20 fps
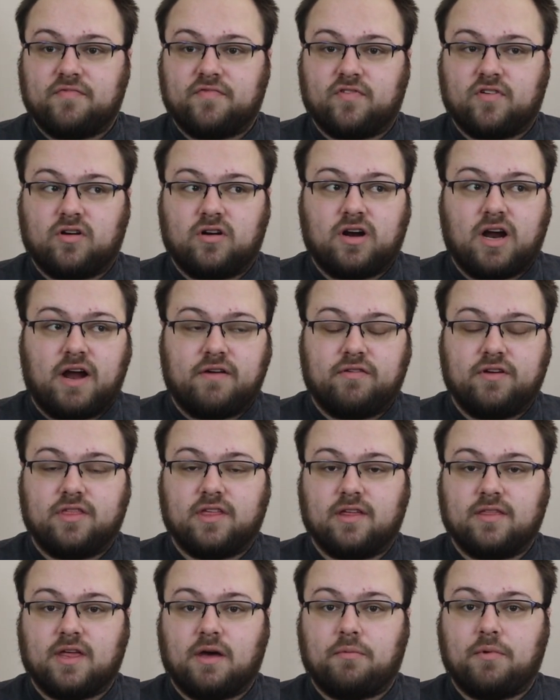for
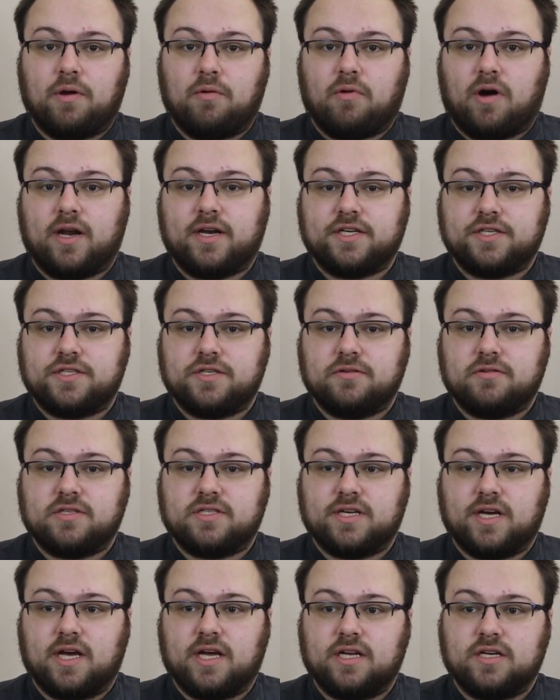everything that we wanted to
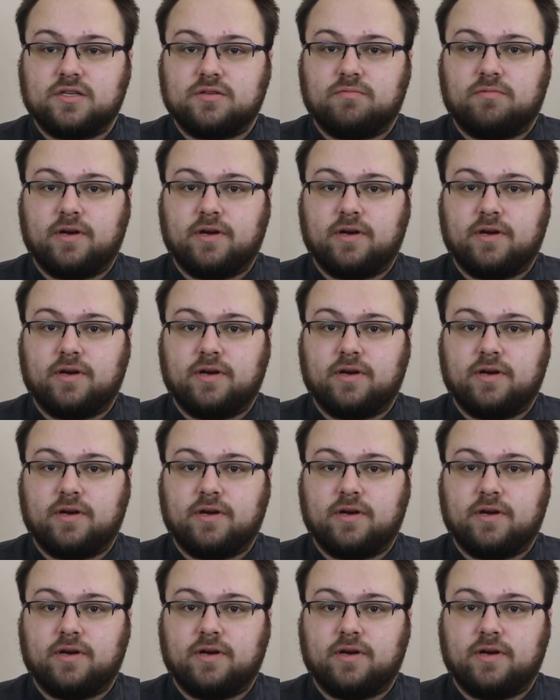attend,